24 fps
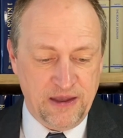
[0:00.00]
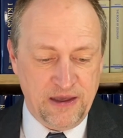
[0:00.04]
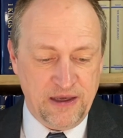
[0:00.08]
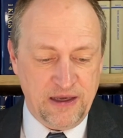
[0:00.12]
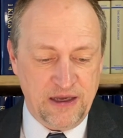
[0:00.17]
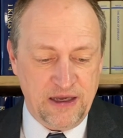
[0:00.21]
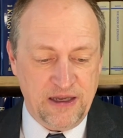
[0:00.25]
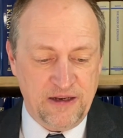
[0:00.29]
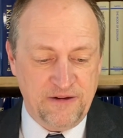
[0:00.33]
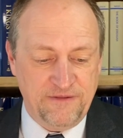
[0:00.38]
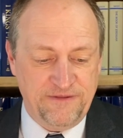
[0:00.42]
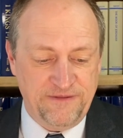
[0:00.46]

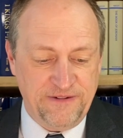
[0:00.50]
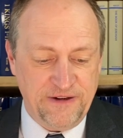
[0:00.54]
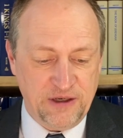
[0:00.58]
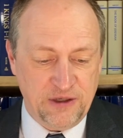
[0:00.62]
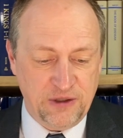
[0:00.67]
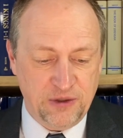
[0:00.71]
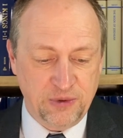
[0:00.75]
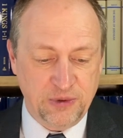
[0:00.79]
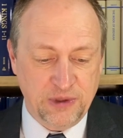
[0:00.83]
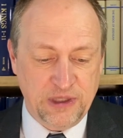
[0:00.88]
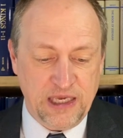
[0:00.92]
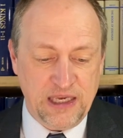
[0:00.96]
And
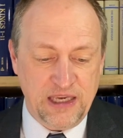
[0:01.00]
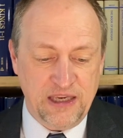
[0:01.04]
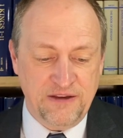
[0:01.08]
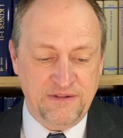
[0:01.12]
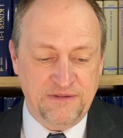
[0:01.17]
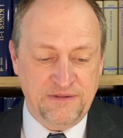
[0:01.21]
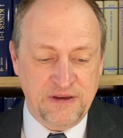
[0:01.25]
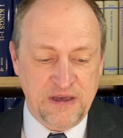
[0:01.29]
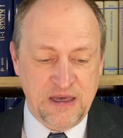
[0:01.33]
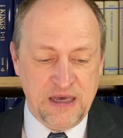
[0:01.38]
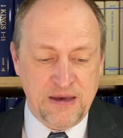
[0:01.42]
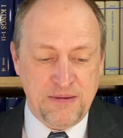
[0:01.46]
Pharaoh
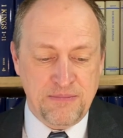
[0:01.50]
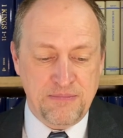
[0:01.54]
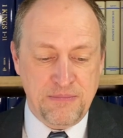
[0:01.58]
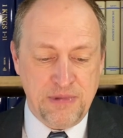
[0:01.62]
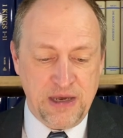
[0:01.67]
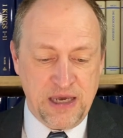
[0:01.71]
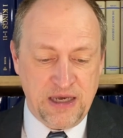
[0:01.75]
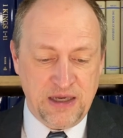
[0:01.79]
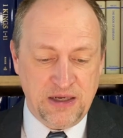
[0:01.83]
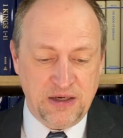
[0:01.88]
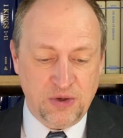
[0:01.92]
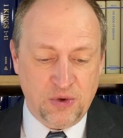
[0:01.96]
gave
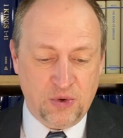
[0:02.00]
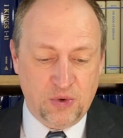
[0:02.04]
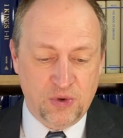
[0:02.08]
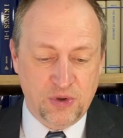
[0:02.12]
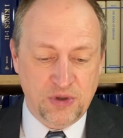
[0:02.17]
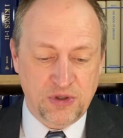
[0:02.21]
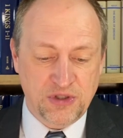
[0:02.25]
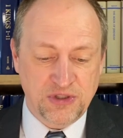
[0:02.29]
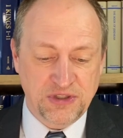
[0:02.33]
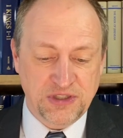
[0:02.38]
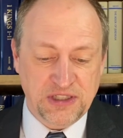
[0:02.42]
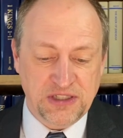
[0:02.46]
men
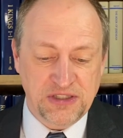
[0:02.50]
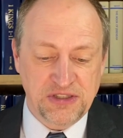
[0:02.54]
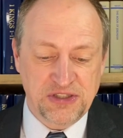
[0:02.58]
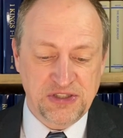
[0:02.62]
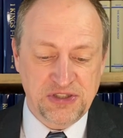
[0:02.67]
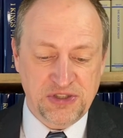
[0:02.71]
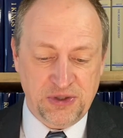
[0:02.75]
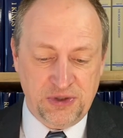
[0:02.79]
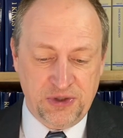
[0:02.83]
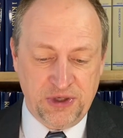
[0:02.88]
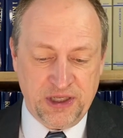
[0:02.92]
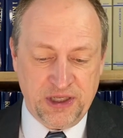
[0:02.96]
orders concerning